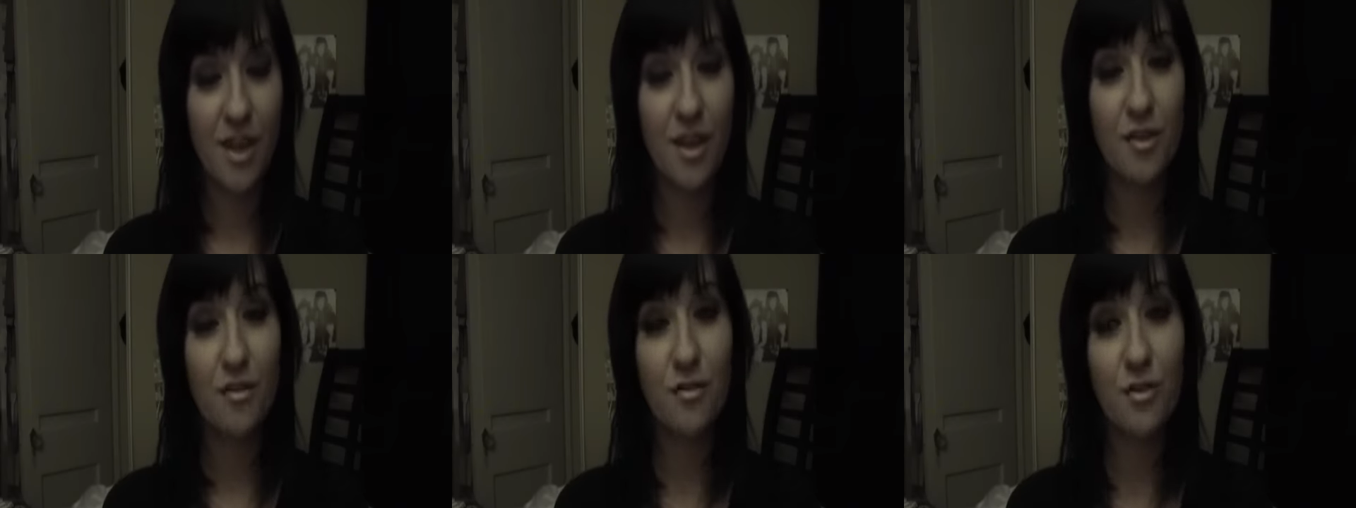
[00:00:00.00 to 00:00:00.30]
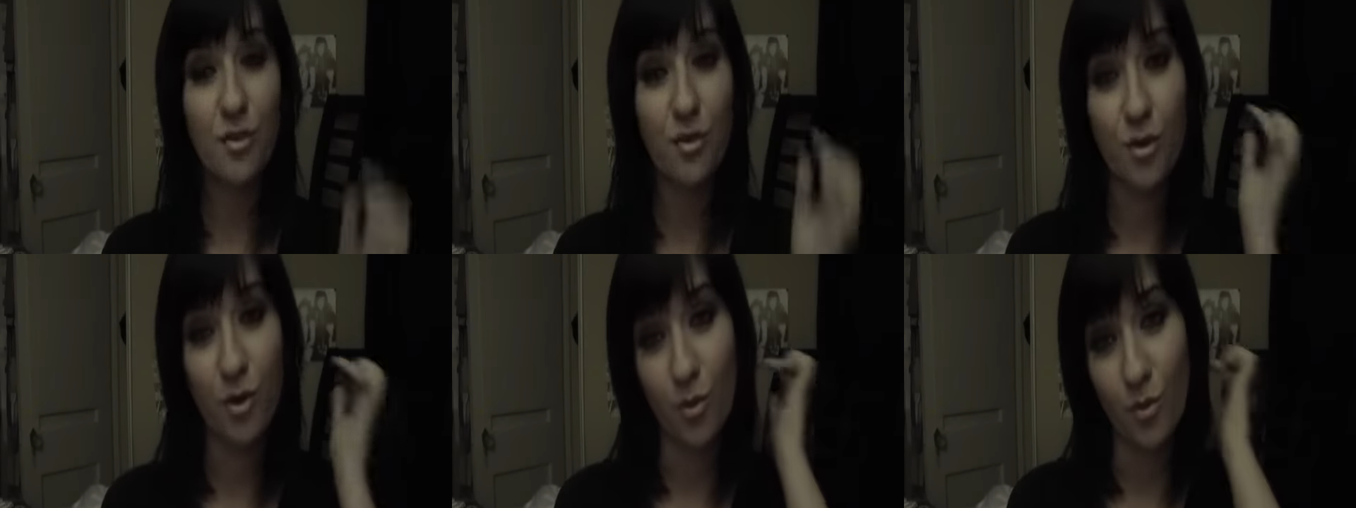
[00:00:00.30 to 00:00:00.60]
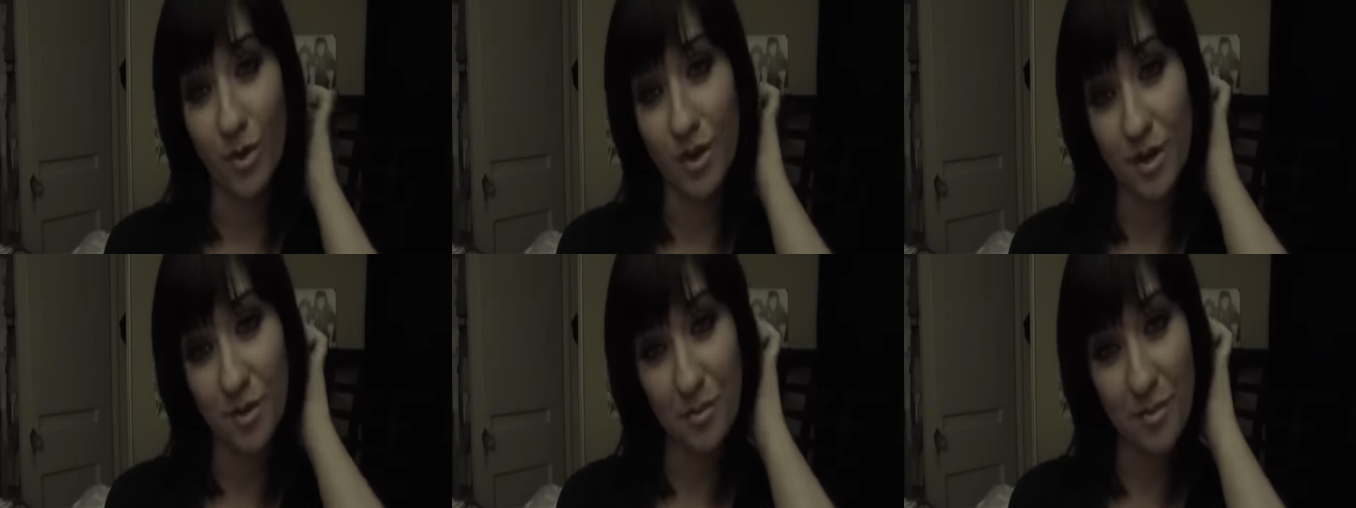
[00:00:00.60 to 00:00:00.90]
if you
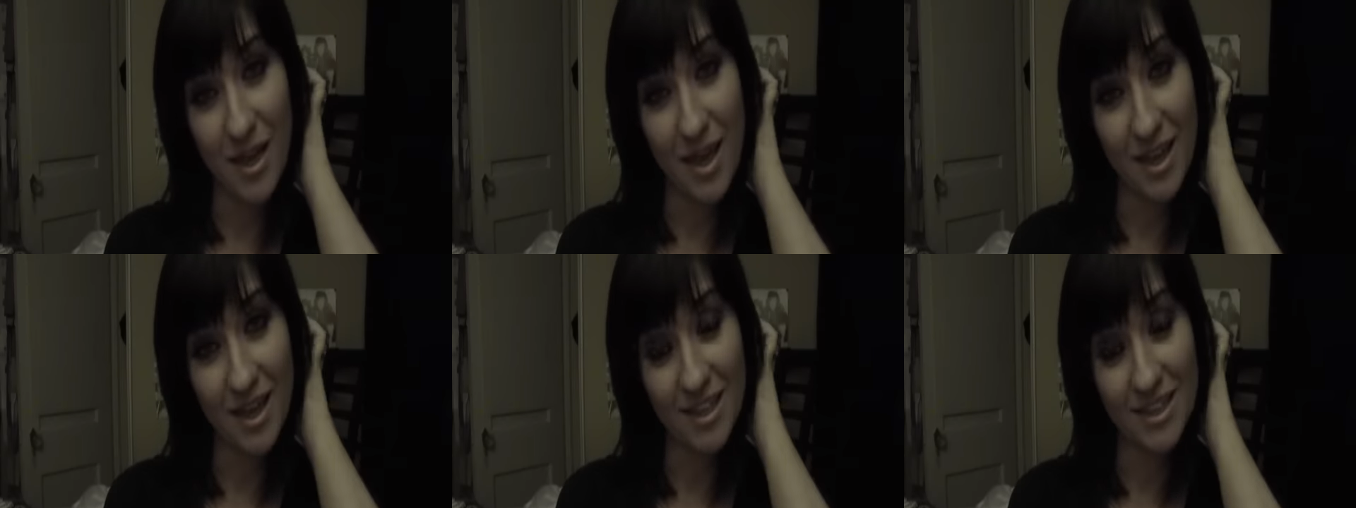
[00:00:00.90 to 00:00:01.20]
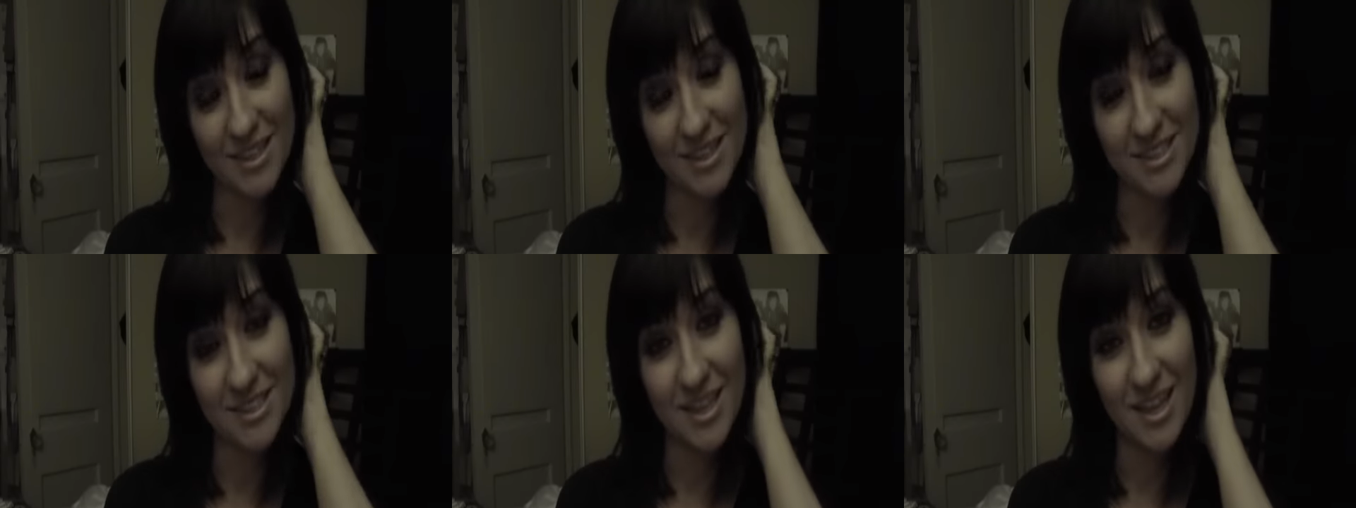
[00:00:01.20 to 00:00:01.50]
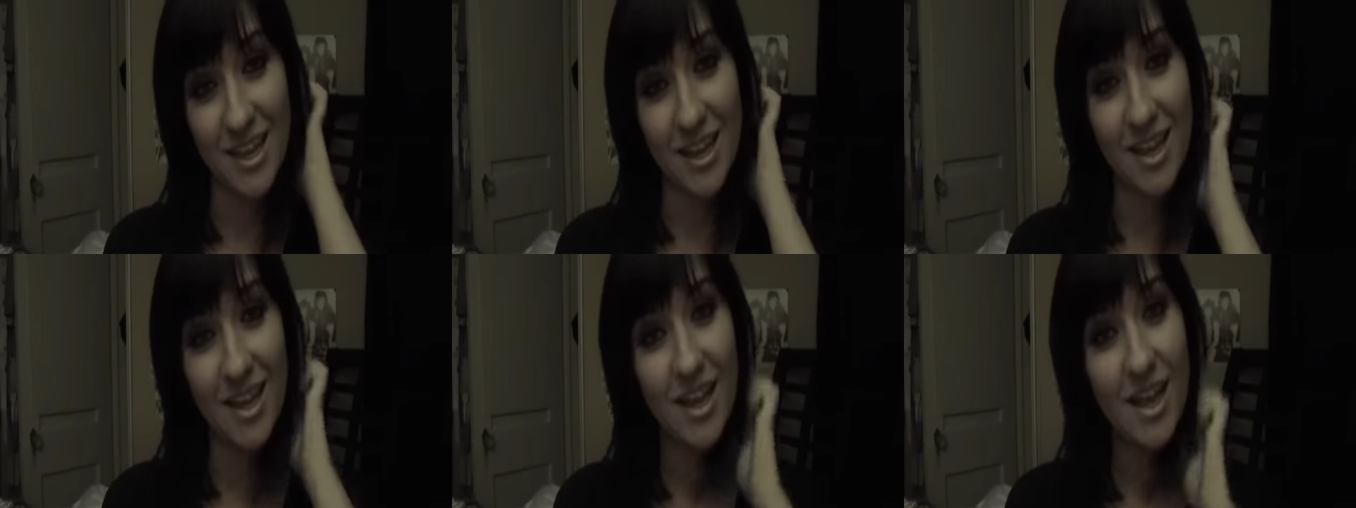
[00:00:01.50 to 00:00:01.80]
go into MAC and
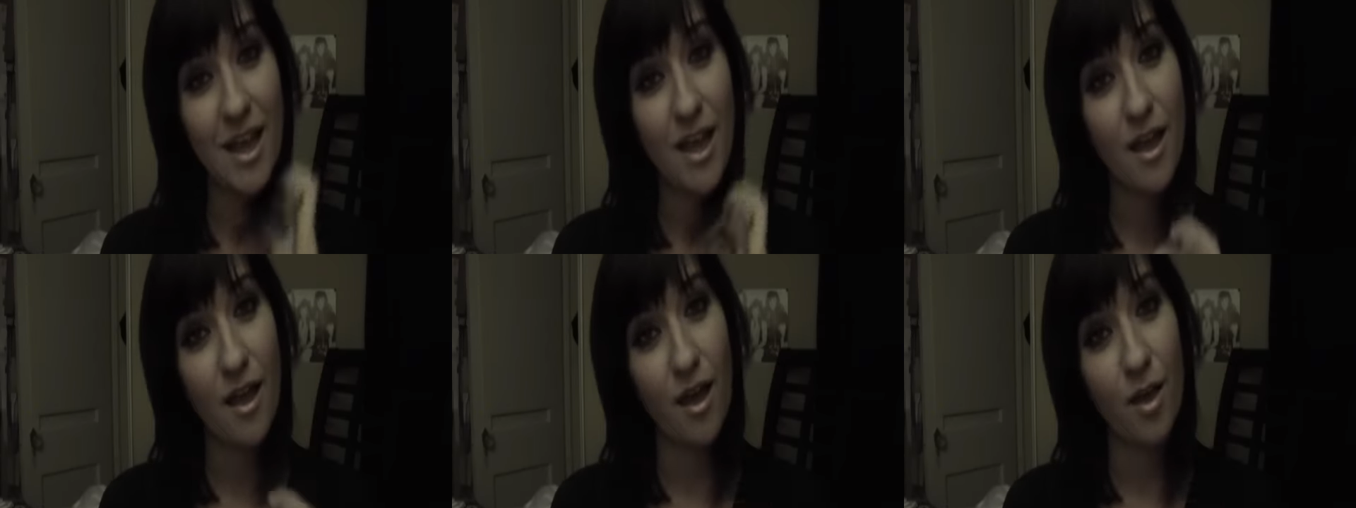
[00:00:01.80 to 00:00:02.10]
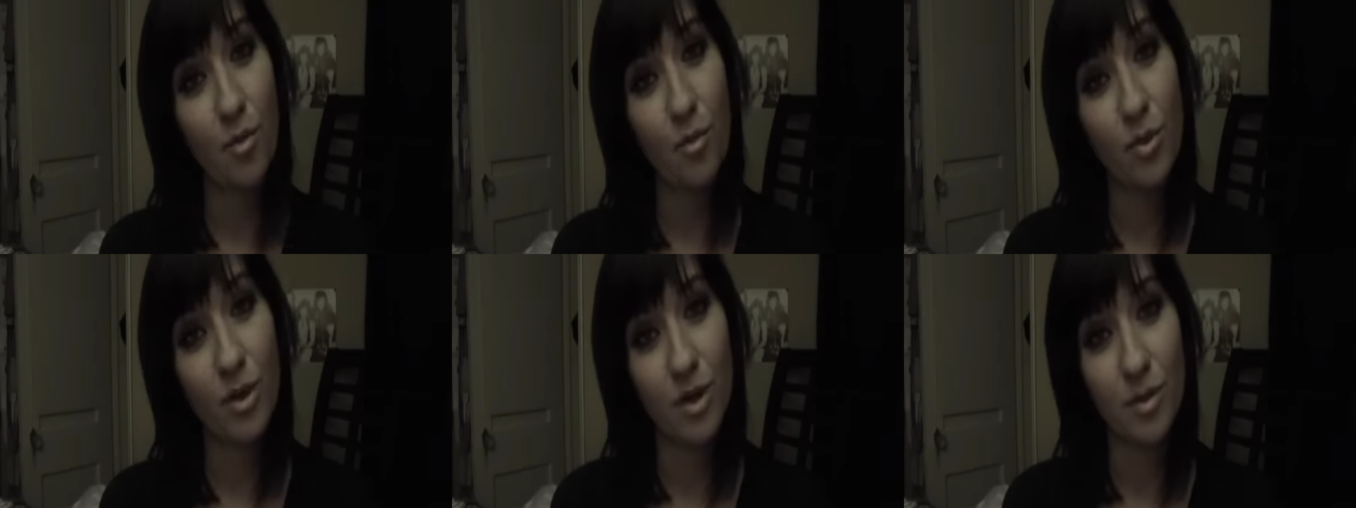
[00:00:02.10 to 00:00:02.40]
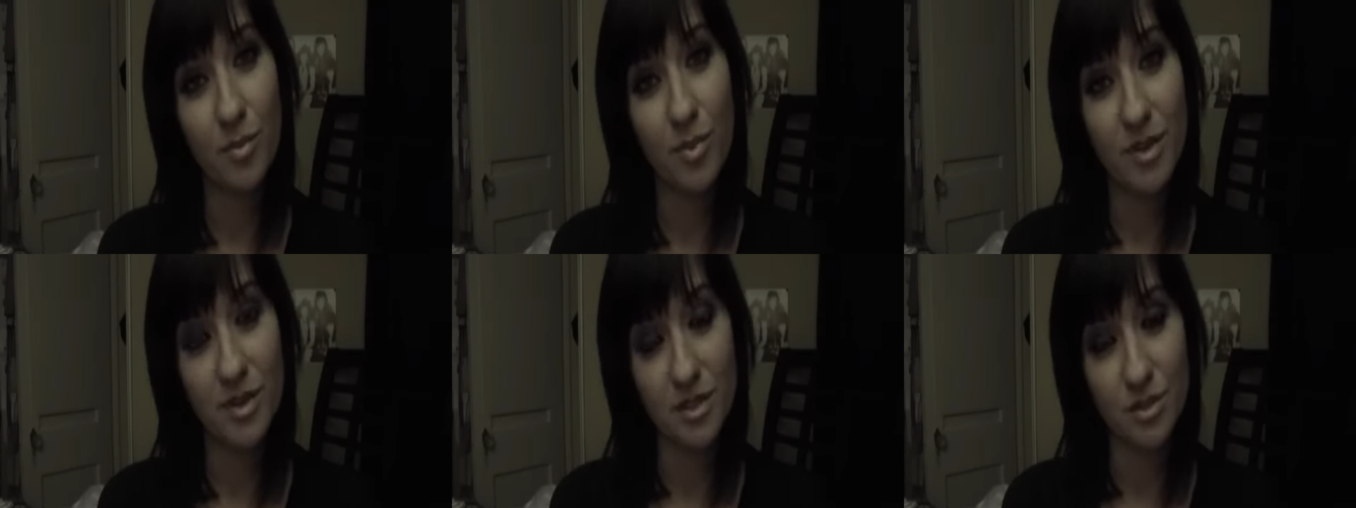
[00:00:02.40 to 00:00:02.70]
say, I want a
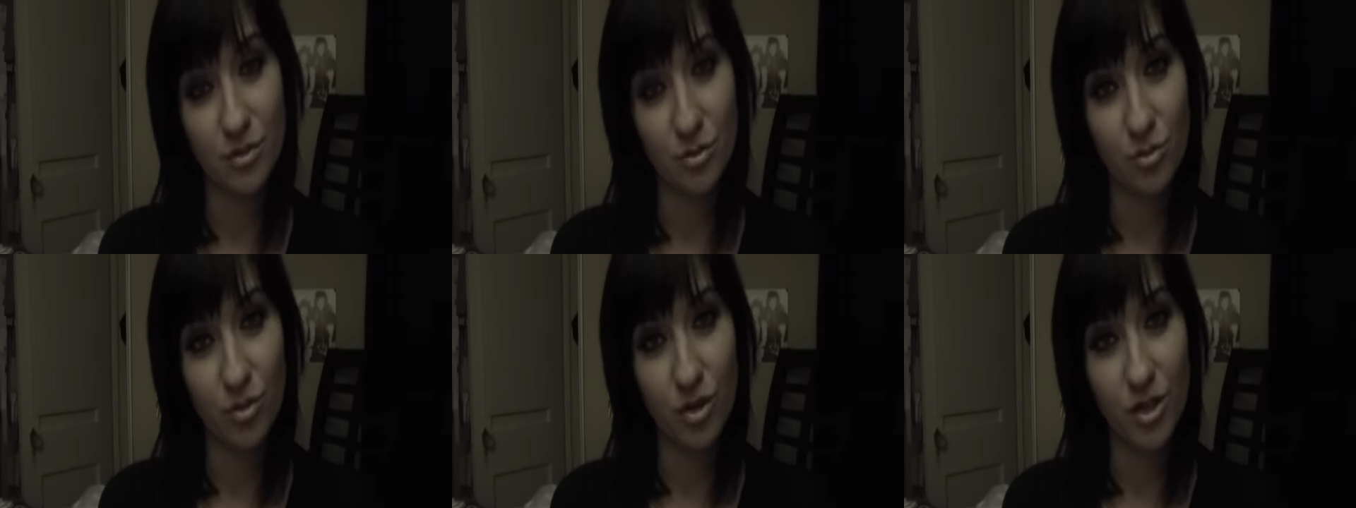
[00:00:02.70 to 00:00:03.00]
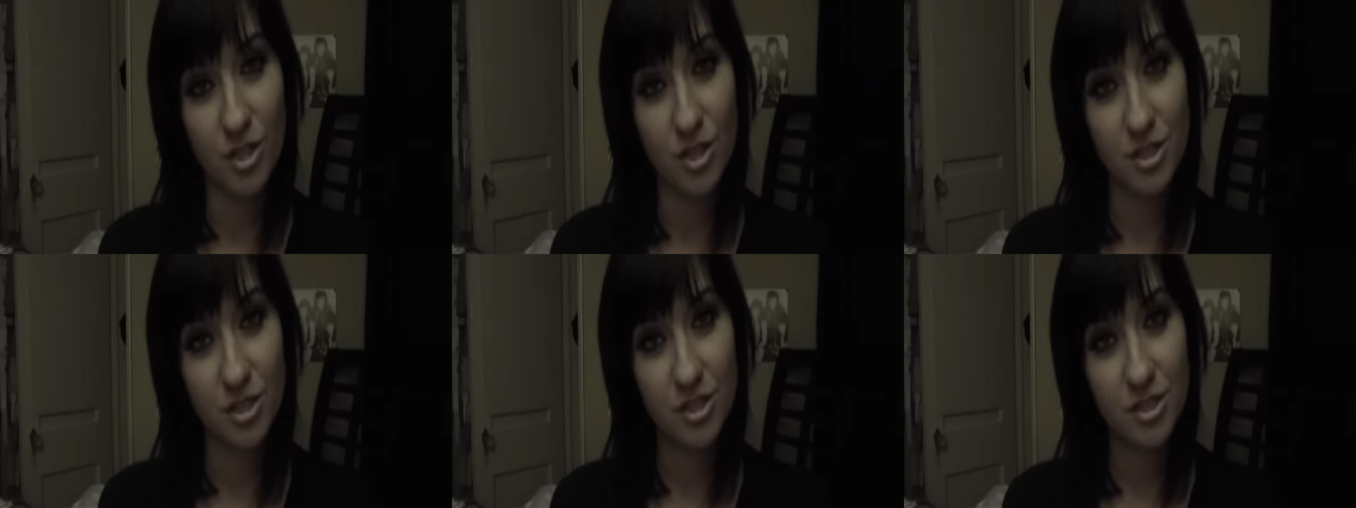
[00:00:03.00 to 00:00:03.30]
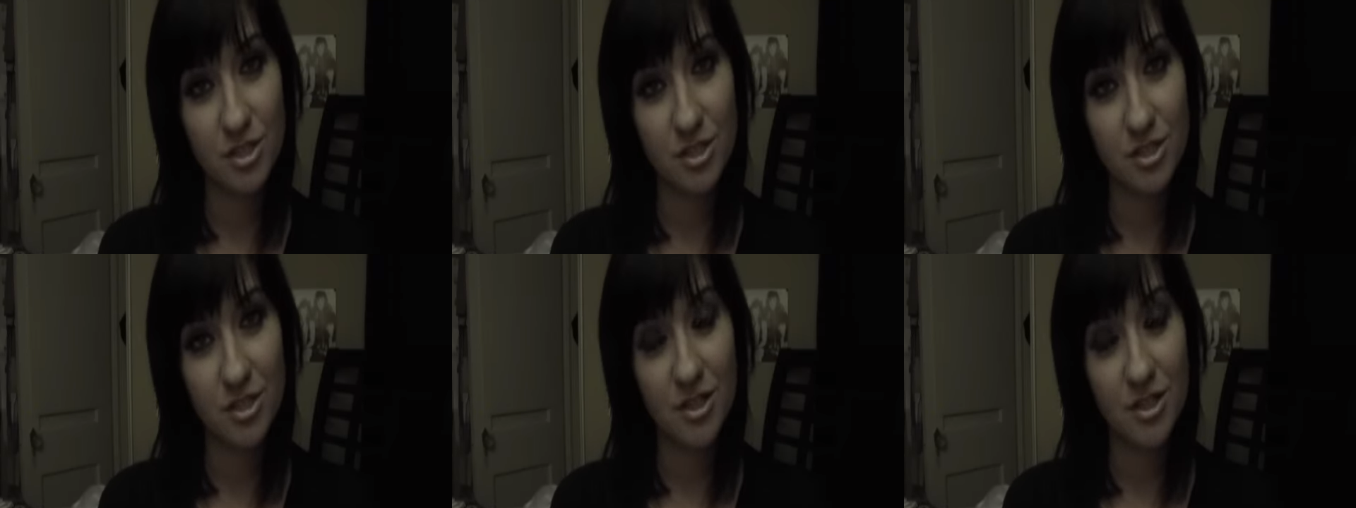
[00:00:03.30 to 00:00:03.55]
pencil brush,